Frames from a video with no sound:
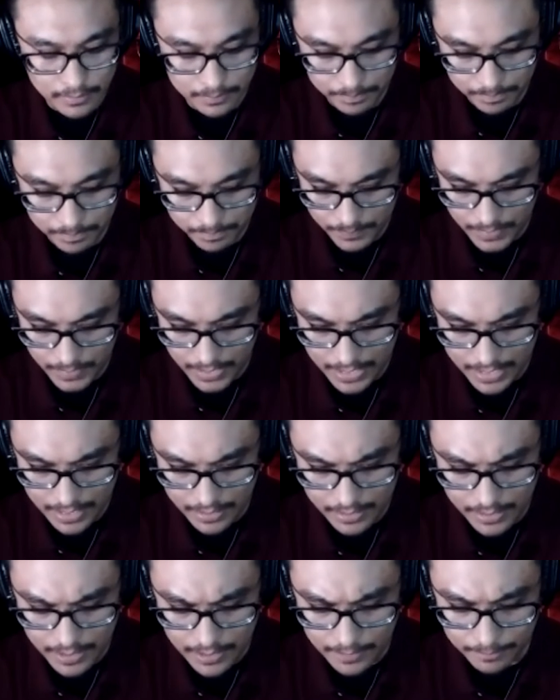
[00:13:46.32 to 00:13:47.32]

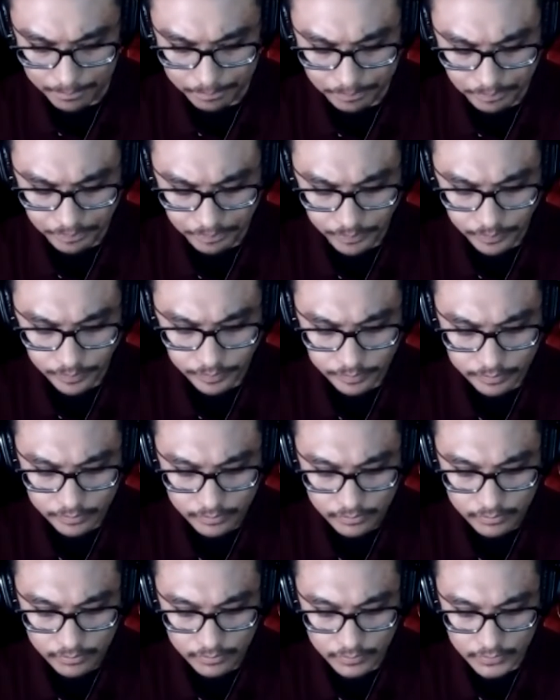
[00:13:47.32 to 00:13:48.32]
and
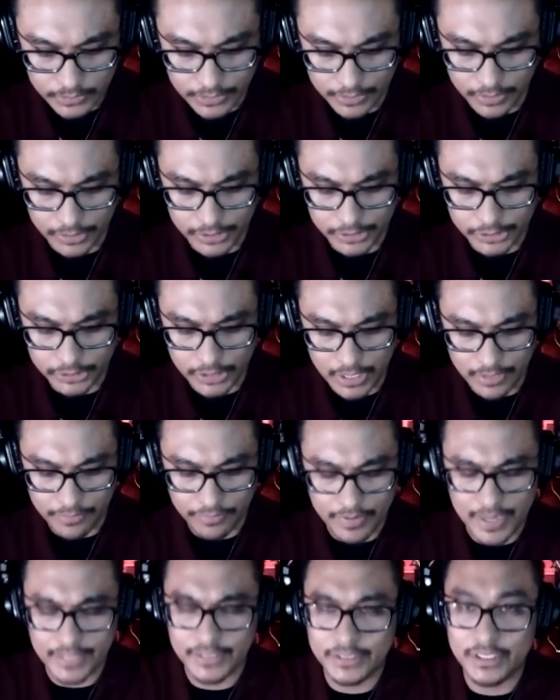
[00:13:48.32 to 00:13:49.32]
just try to
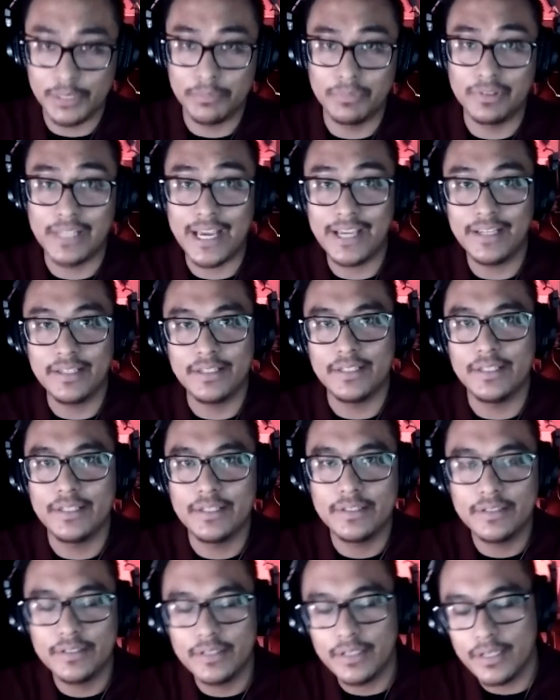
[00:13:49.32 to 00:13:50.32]
find some light in
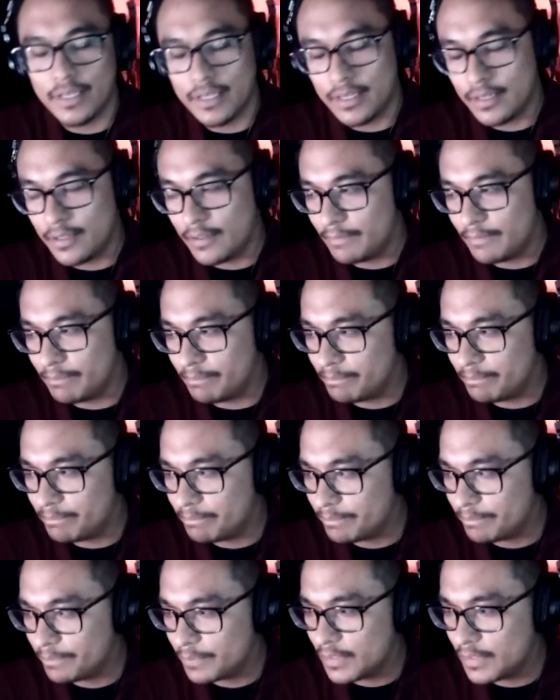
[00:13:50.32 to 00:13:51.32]
it.
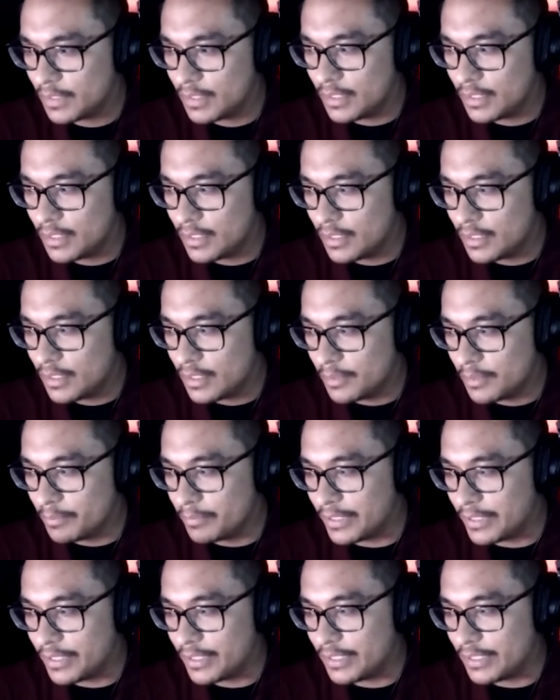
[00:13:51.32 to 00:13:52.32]

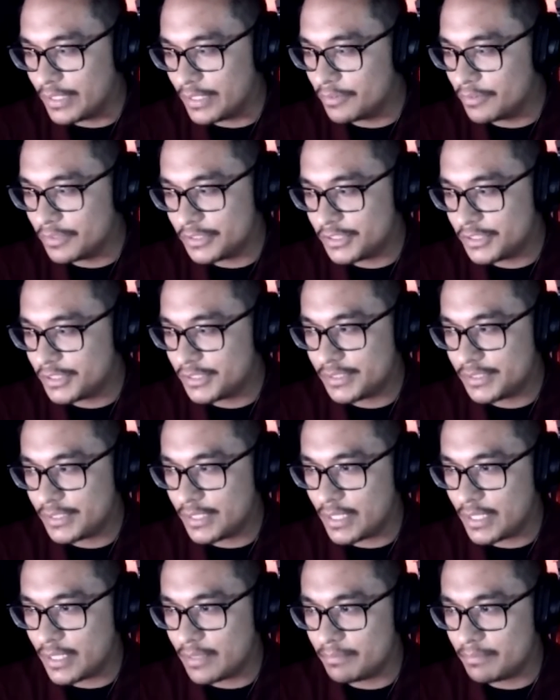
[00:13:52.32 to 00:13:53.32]
But it was just